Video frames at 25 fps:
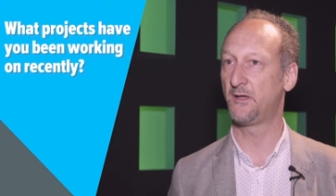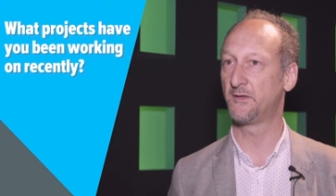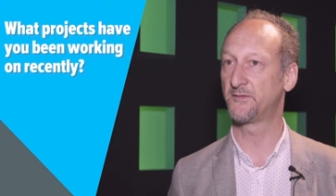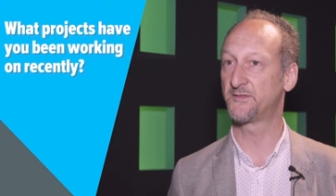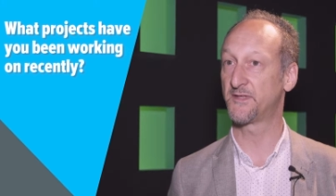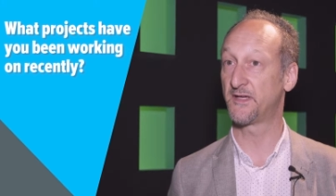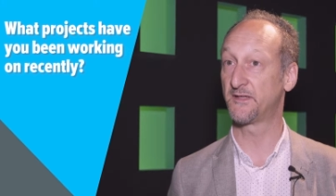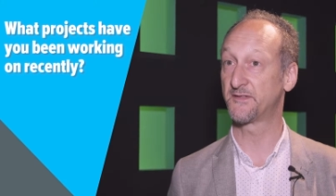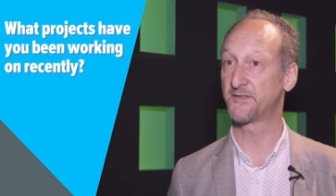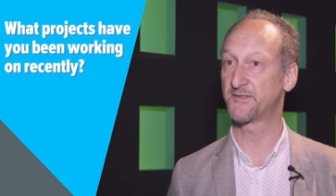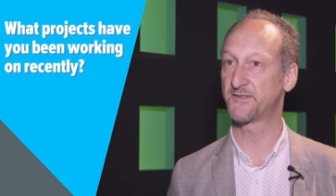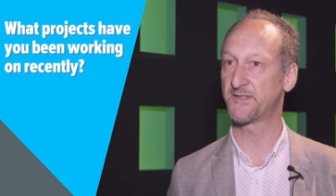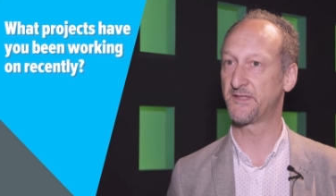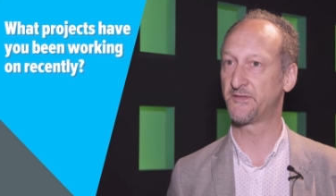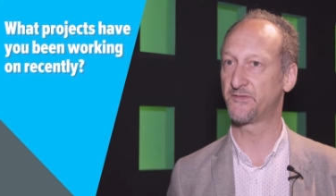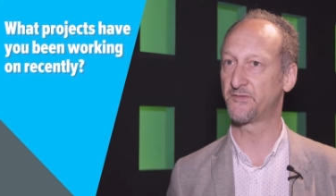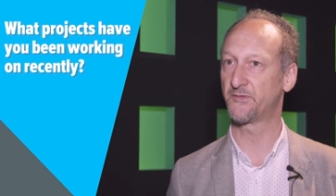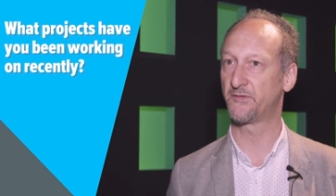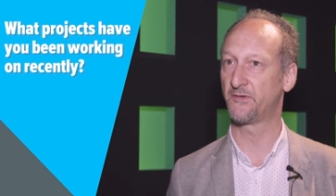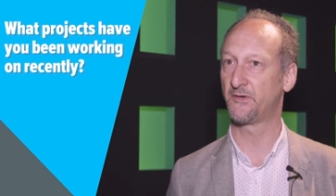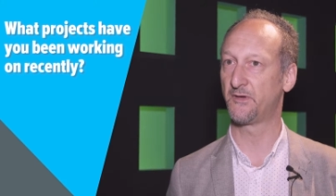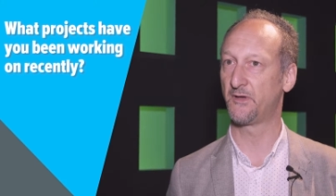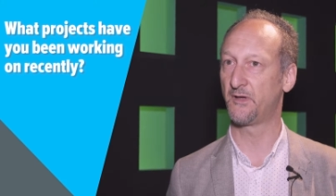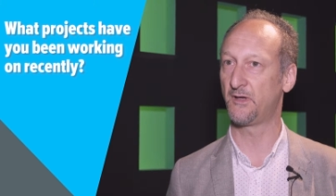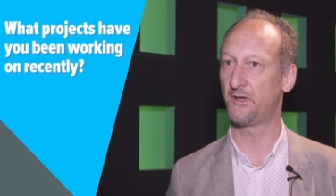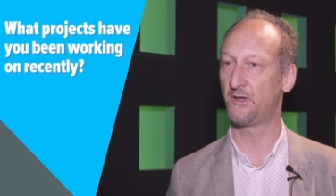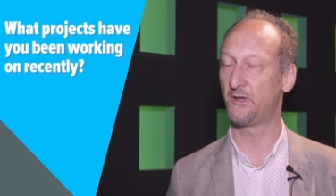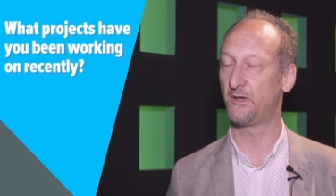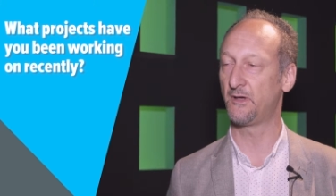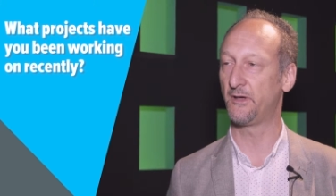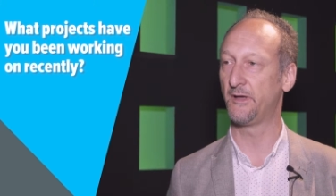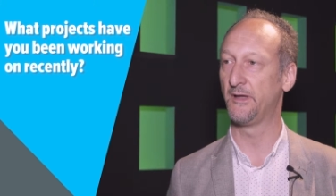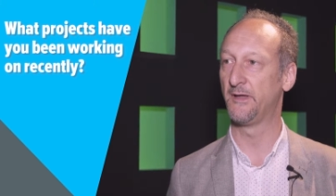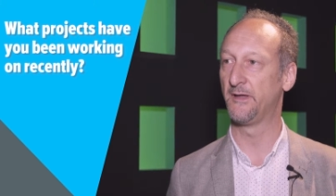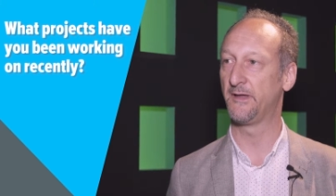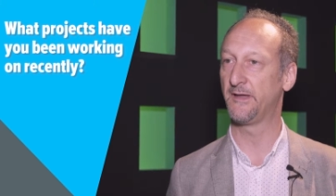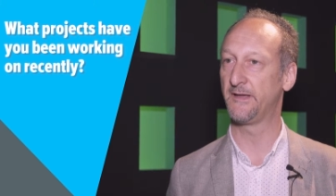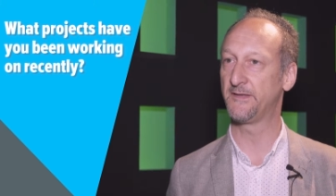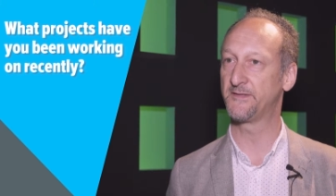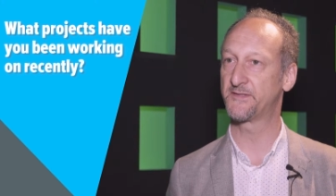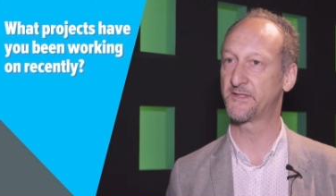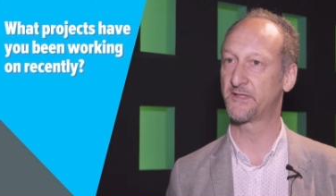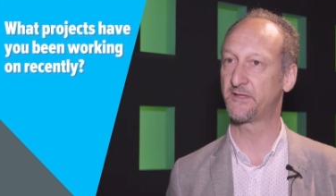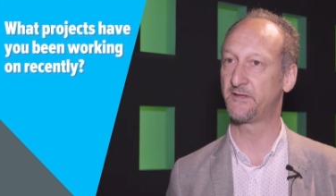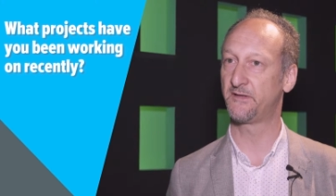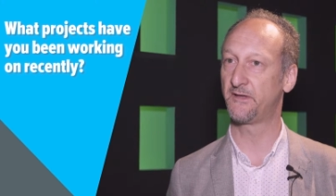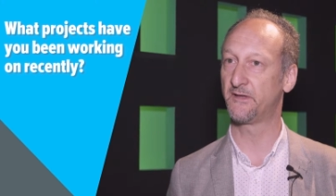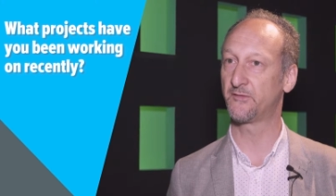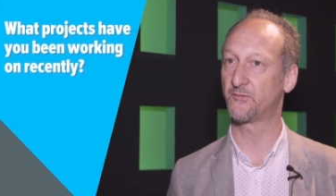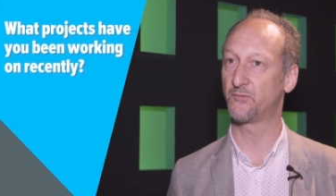data center
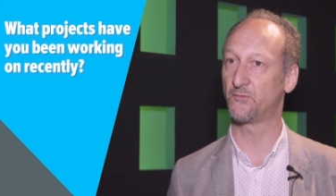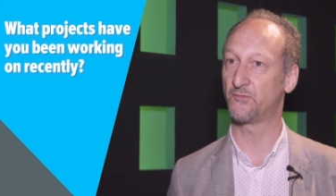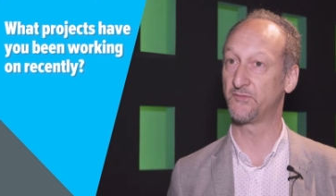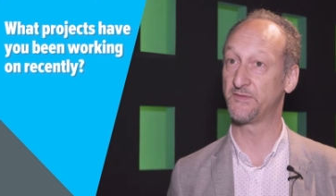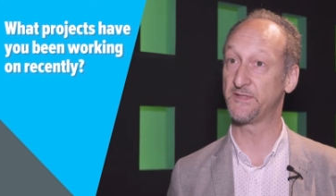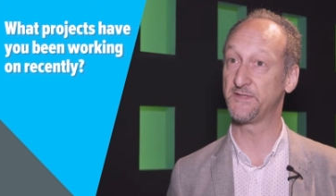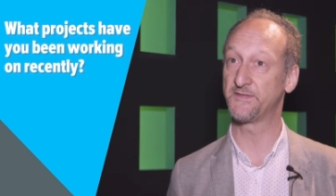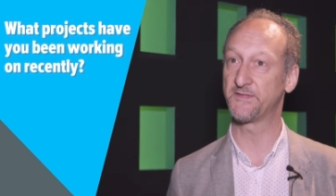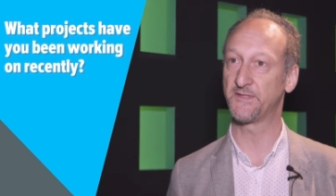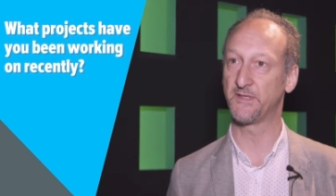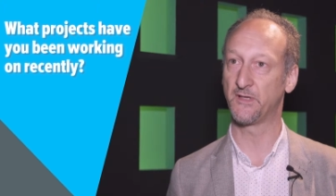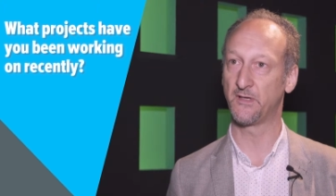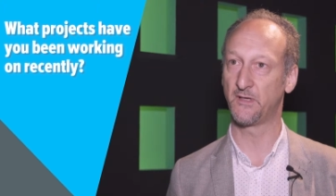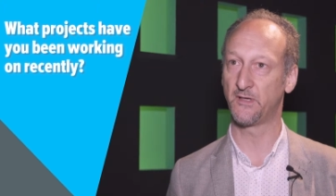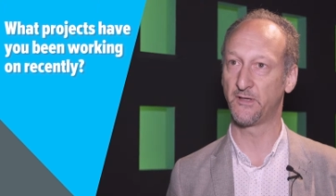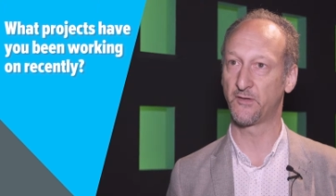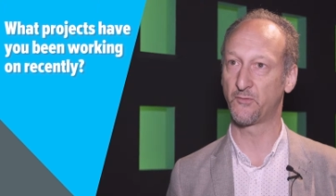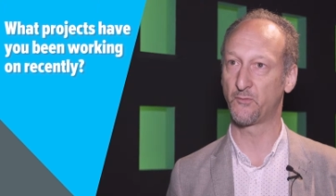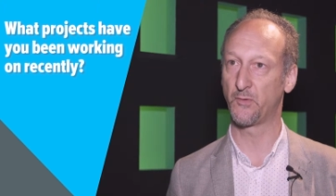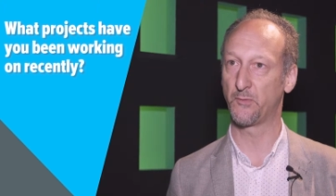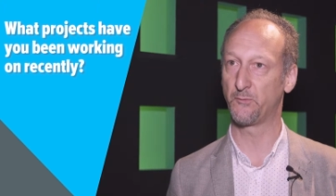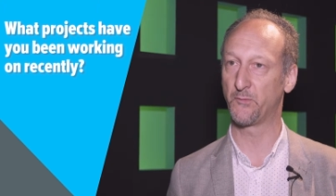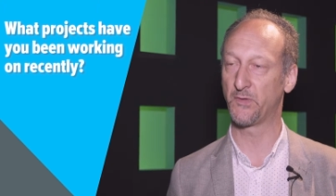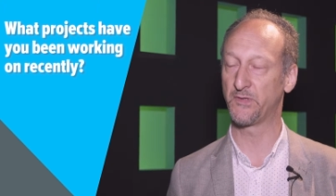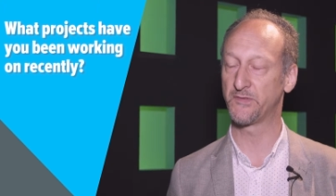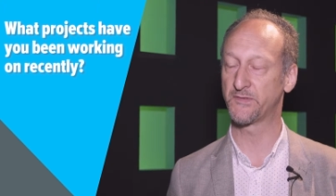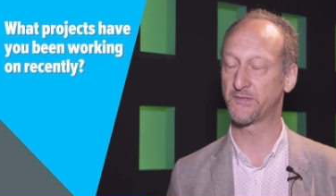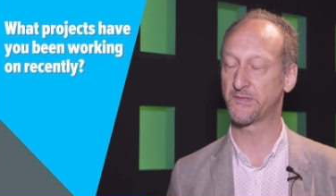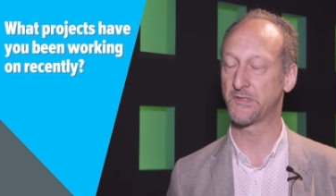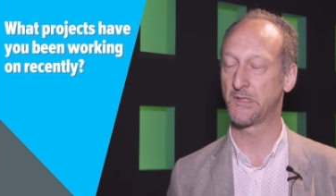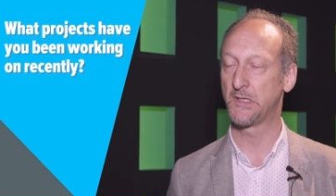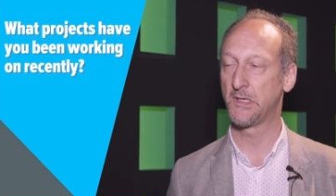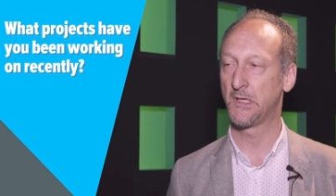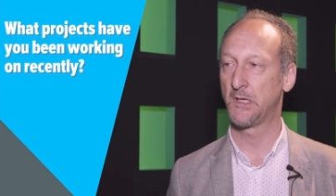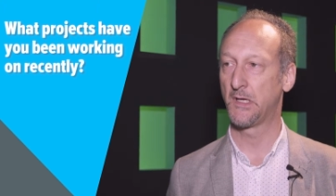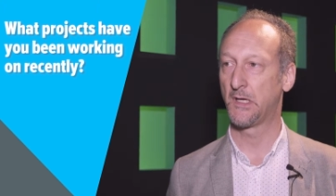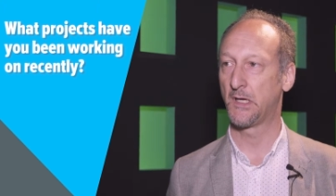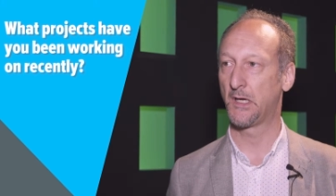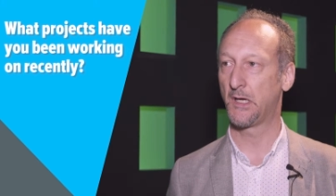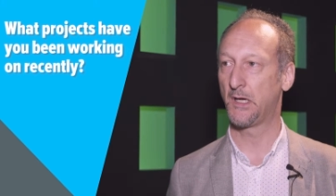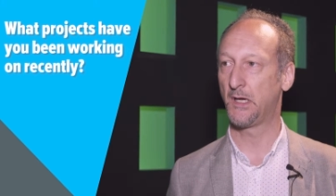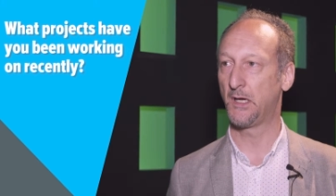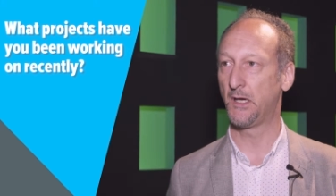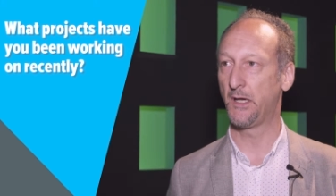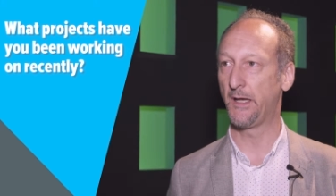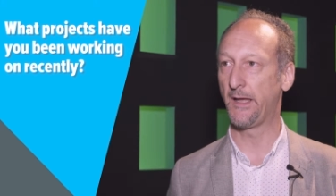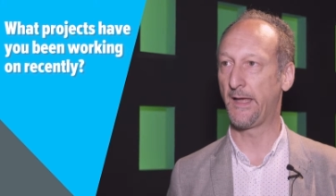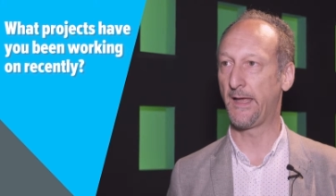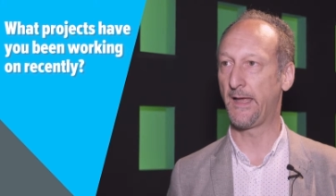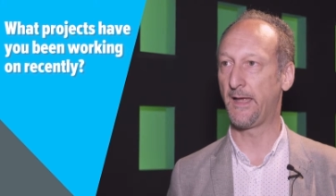interconnect or DCI equipment
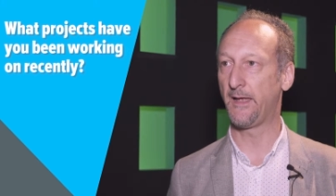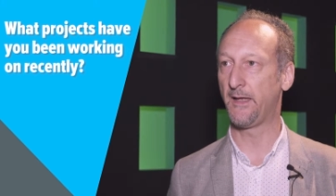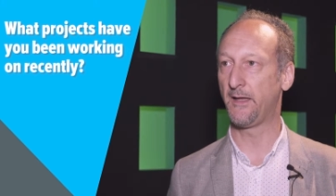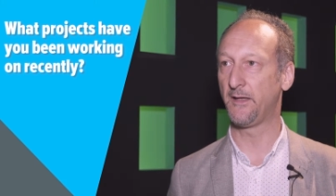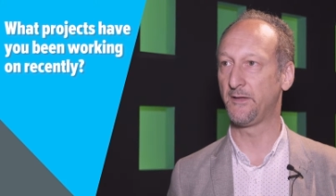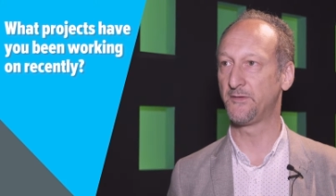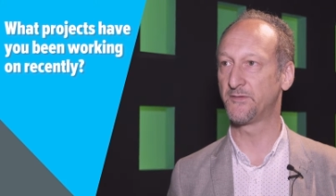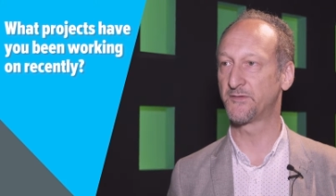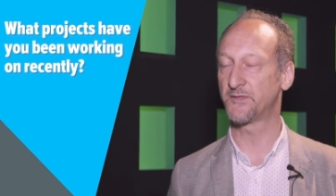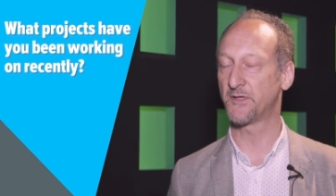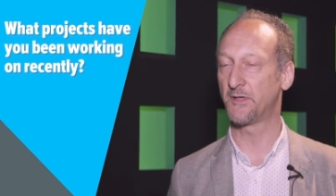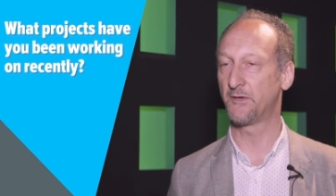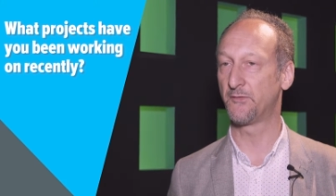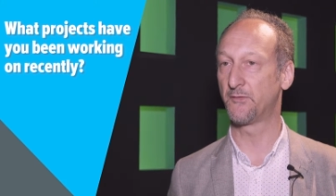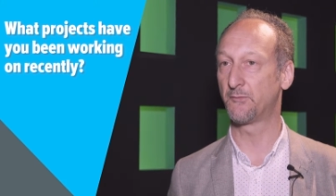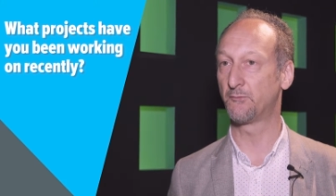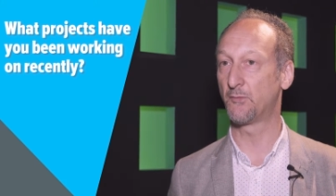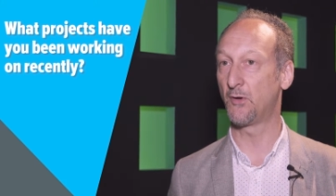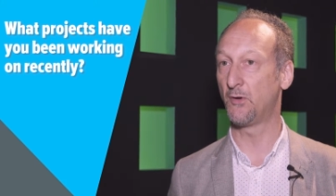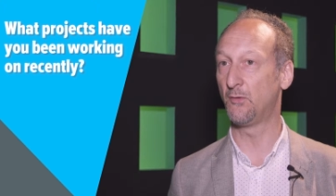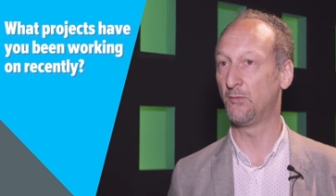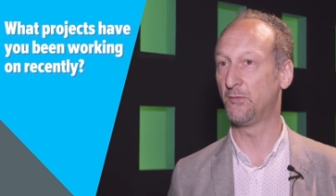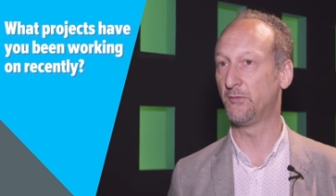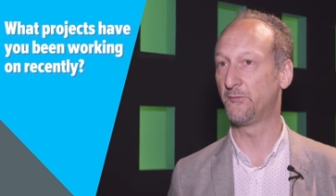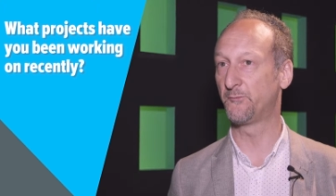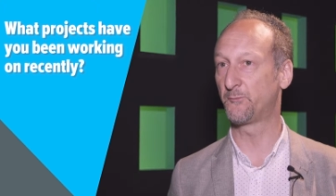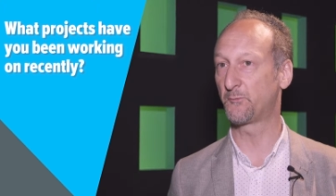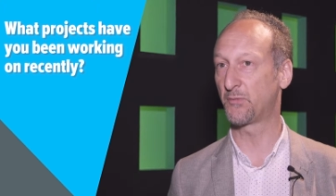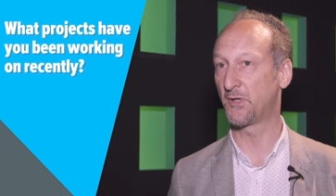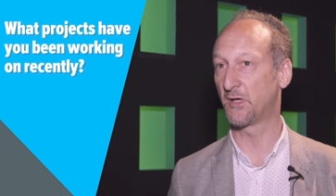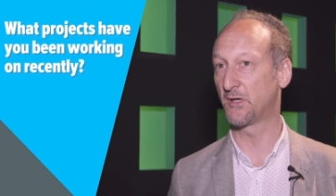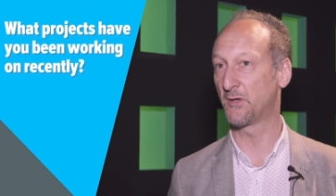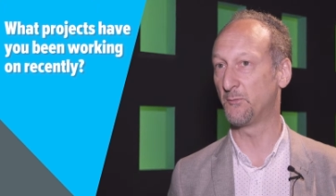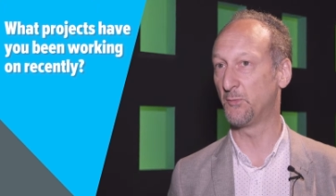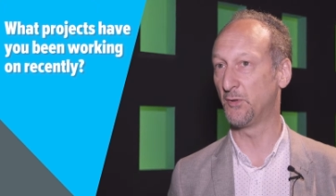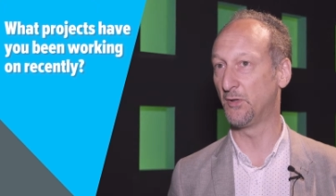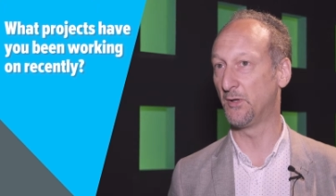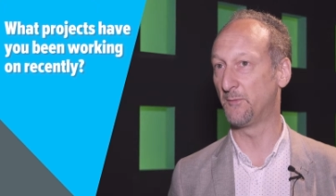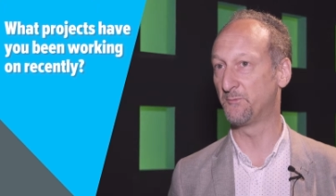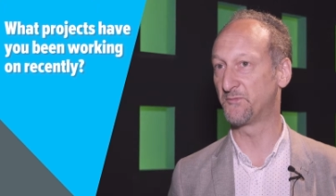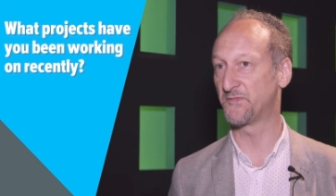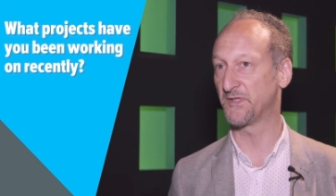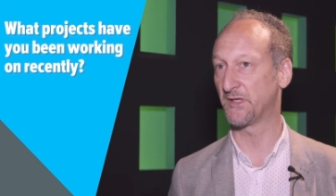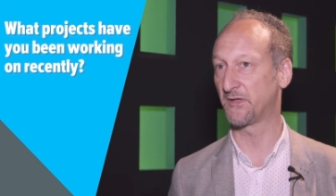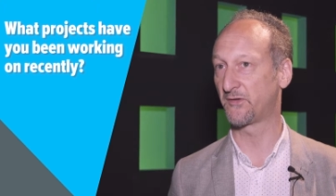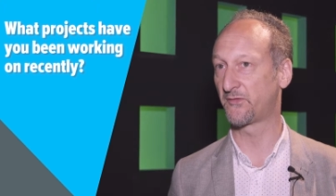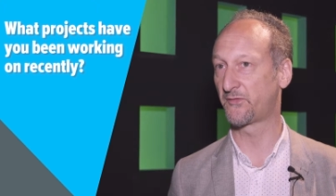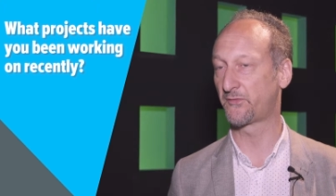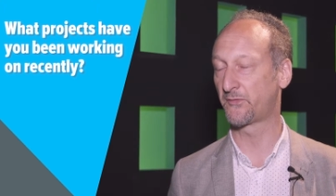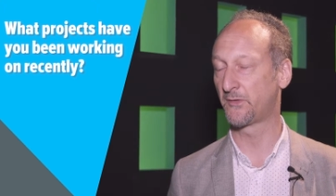and the role of pluggable
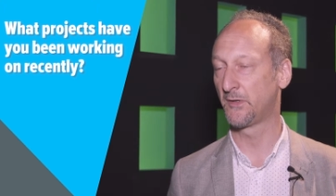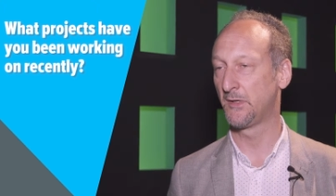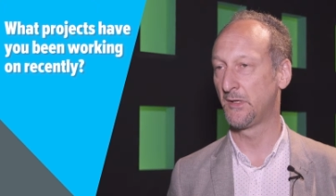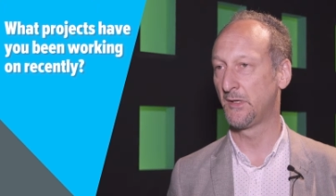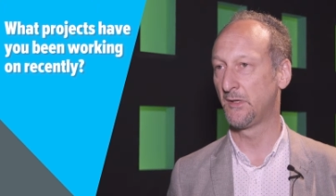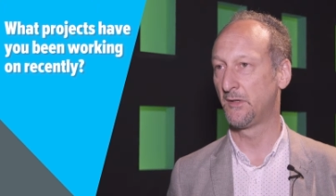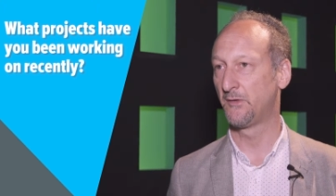optics.